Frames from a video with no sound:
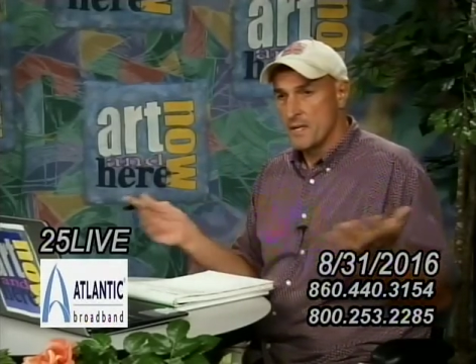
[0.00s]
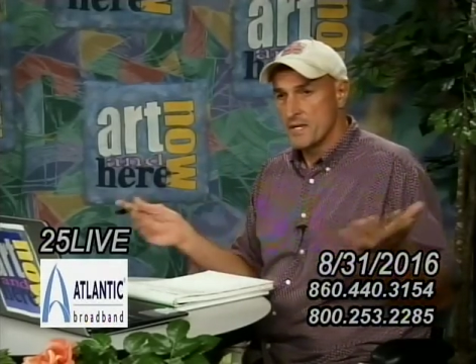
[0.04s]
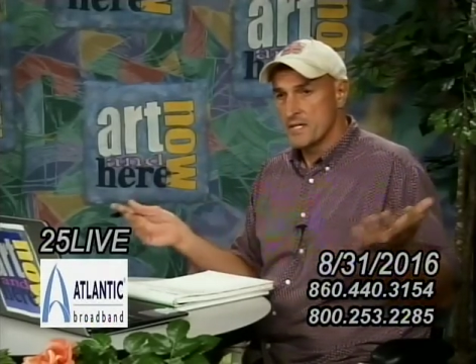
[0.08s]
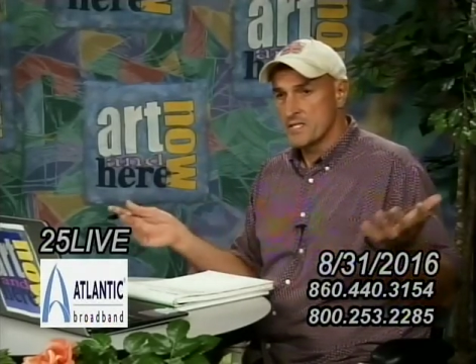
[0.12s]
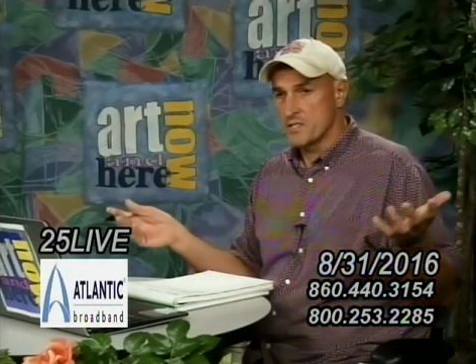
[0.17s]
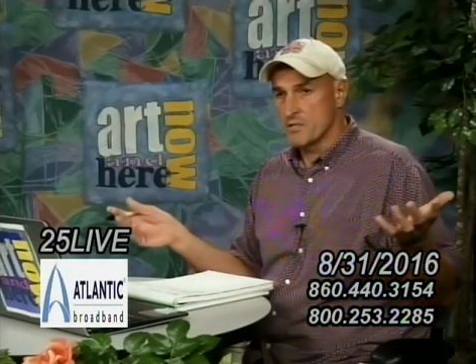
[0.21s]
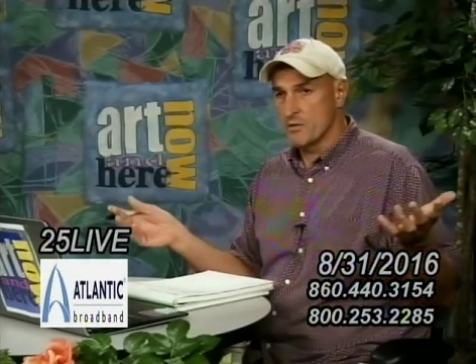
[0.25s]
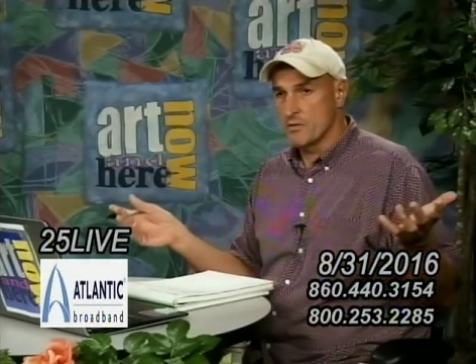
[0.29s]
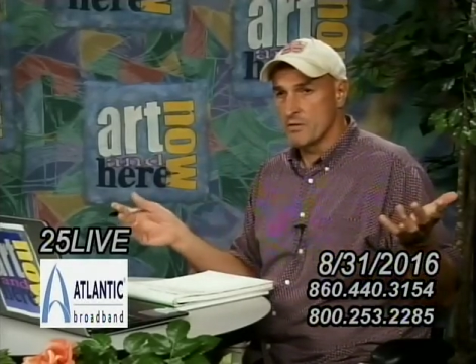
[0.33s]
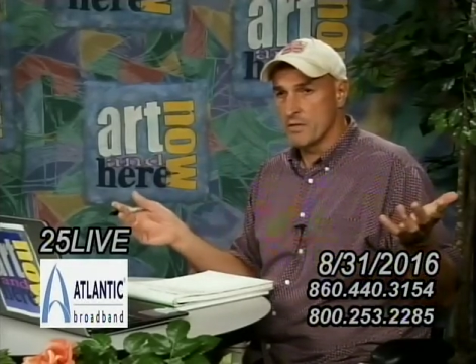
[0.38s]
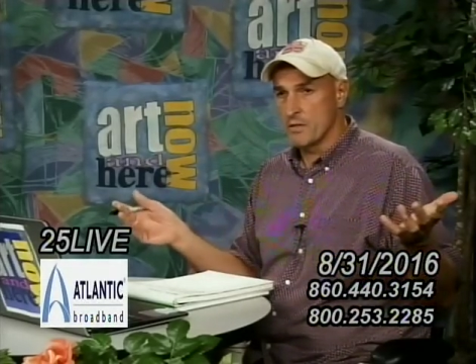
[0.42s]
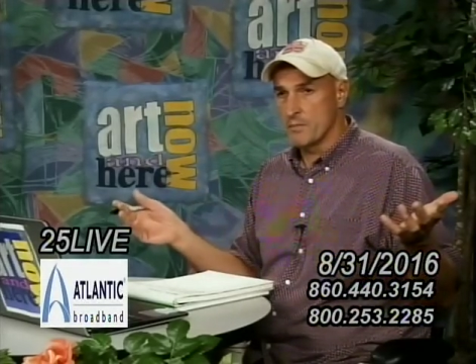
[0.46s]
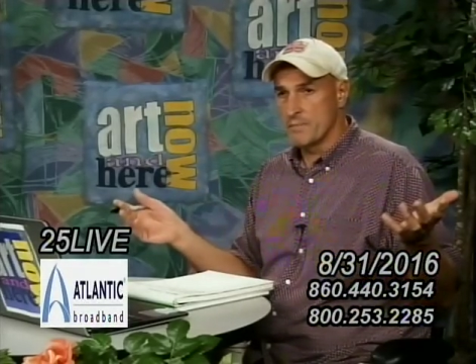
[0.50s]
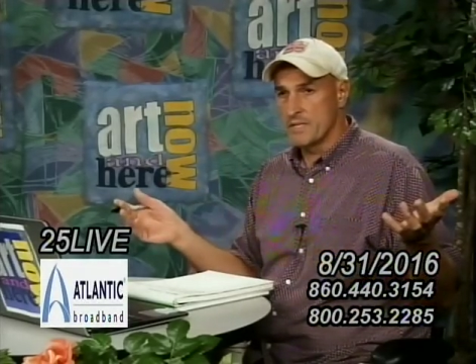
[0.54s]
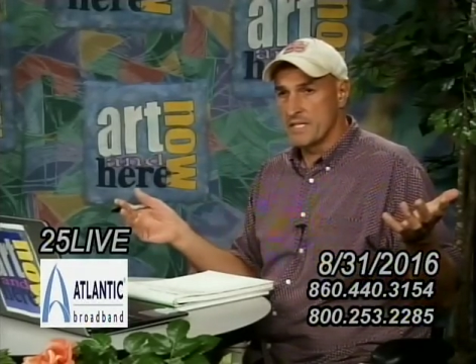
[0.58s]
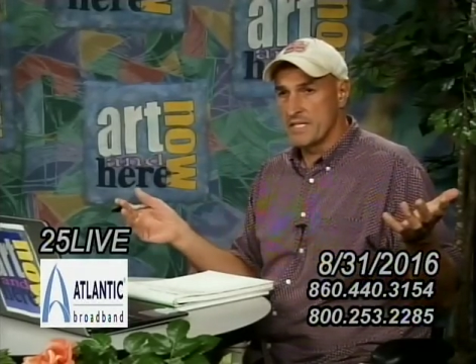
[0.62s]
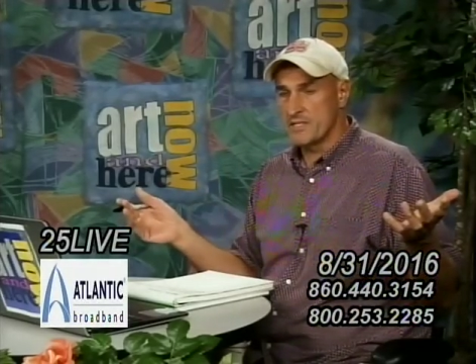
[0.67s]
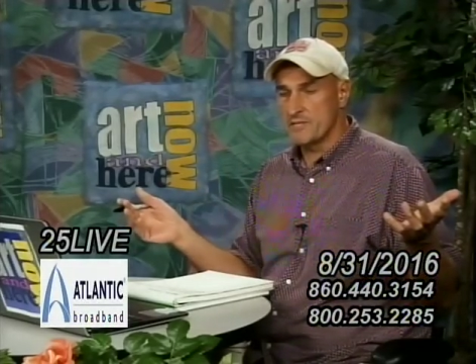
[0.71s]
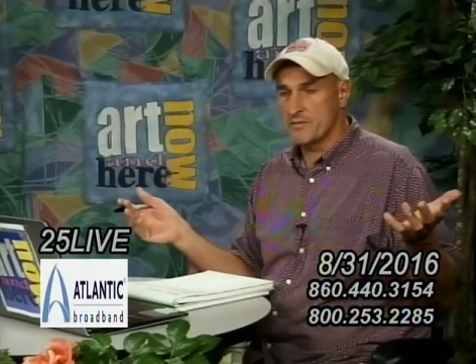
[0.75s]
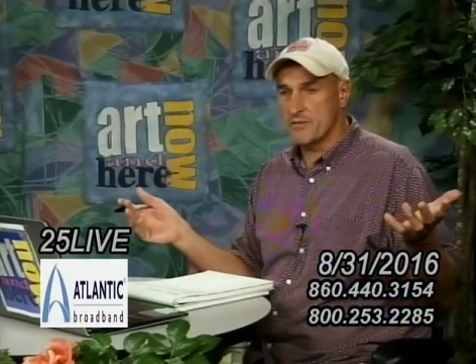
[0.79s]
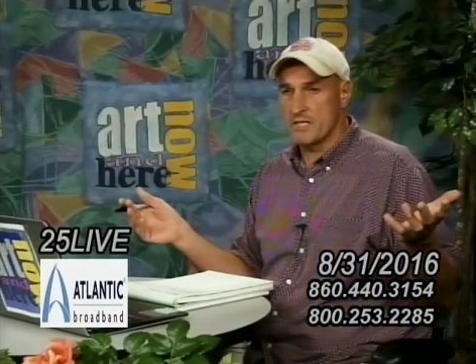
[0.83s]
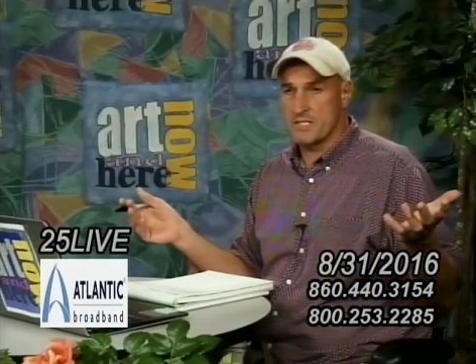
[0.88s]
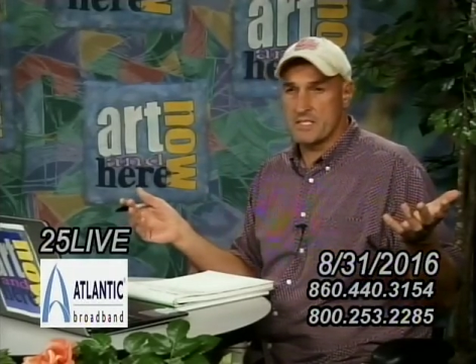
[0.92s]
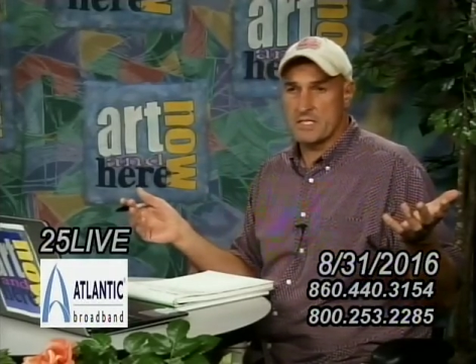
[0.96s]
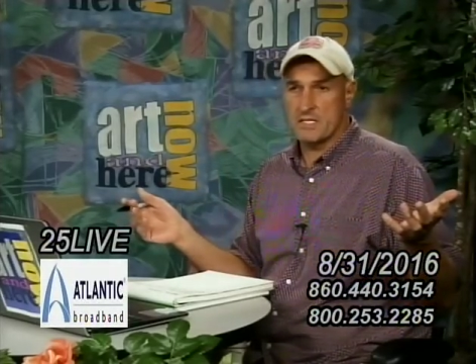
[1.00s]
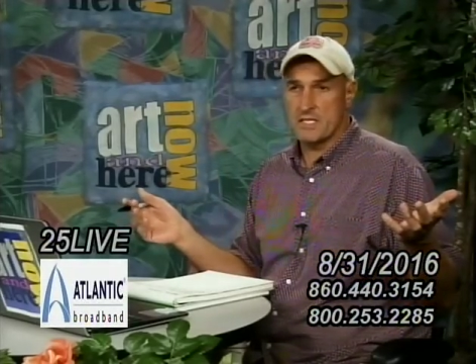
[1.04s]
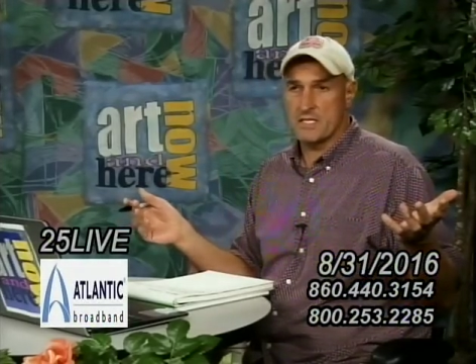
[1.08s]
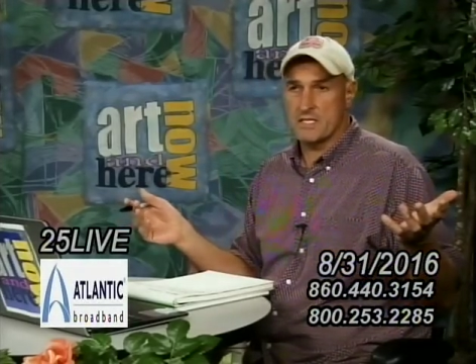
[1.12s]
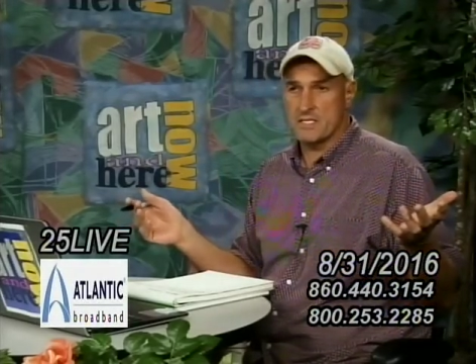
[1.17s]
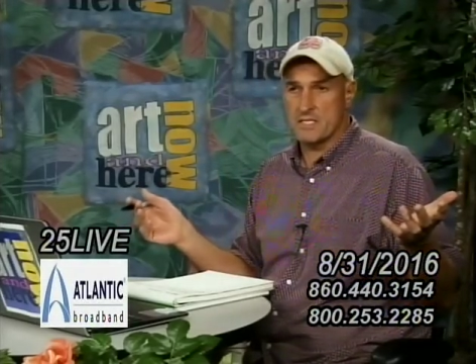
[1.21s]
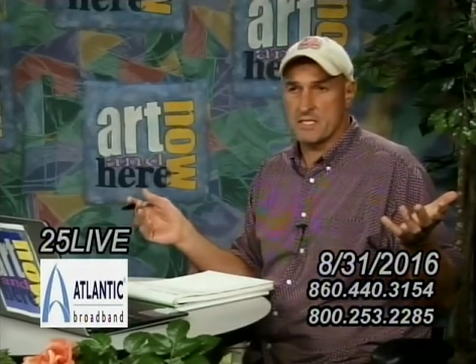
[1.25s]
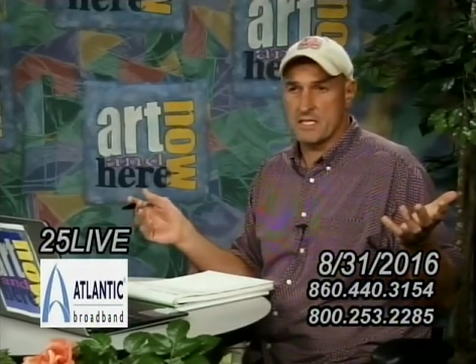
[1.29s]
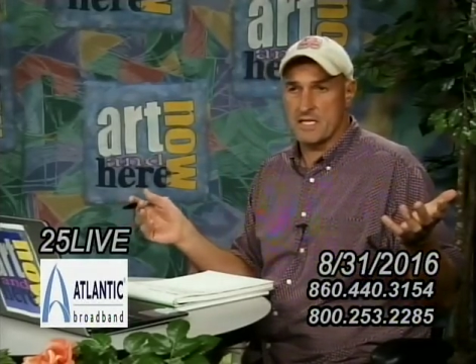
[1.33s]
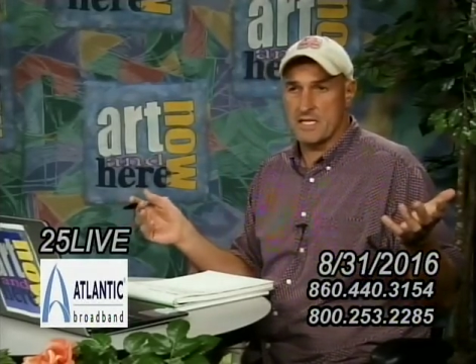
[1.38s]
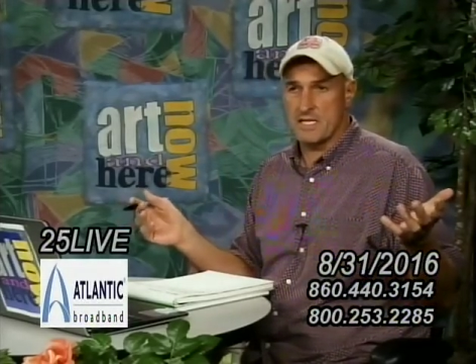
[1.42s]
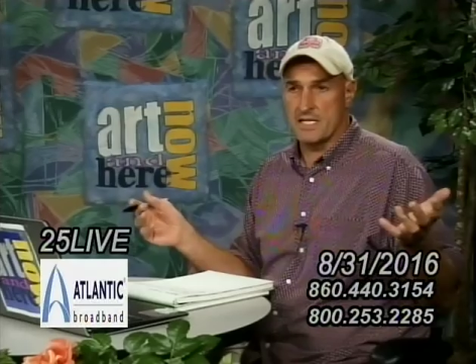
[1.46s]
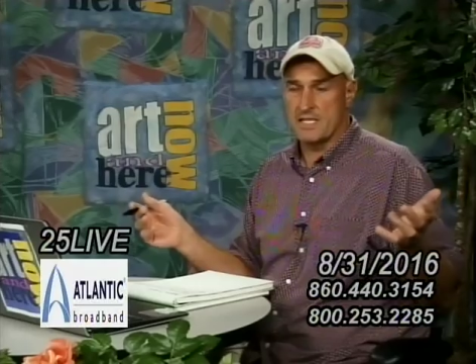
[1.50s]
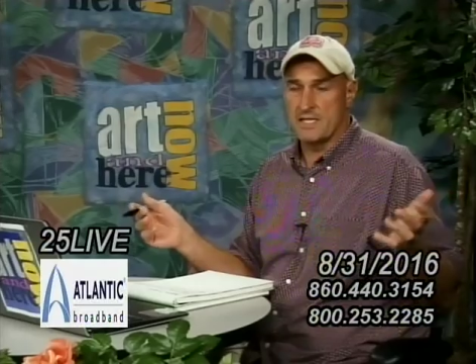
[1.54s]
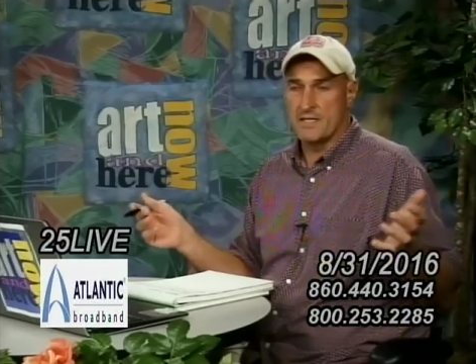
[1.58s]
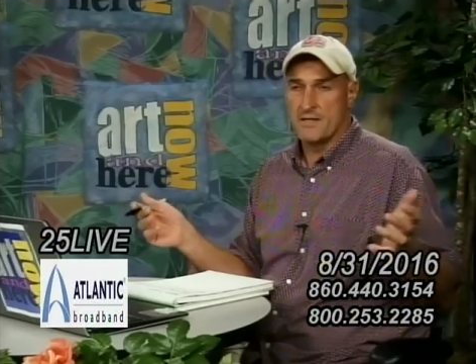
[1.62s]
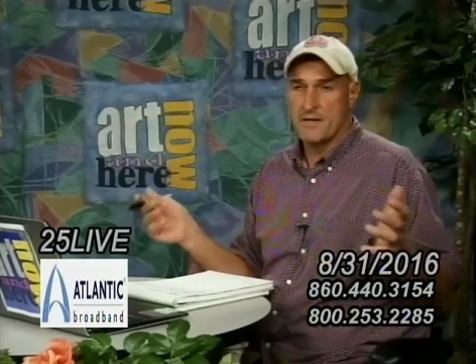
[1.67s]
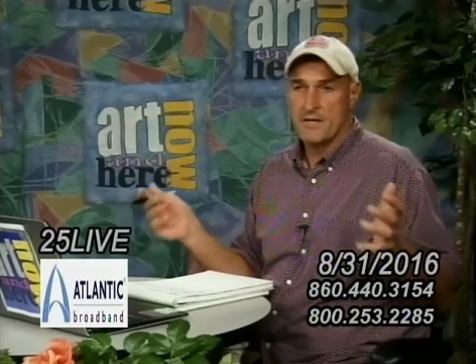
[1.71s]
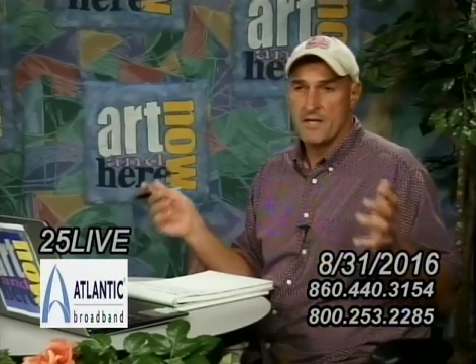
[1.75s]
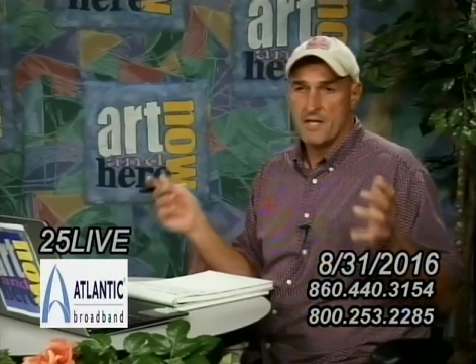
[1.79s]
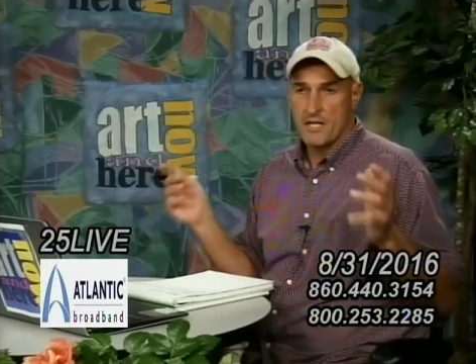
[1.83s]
So it'll be interesting to see.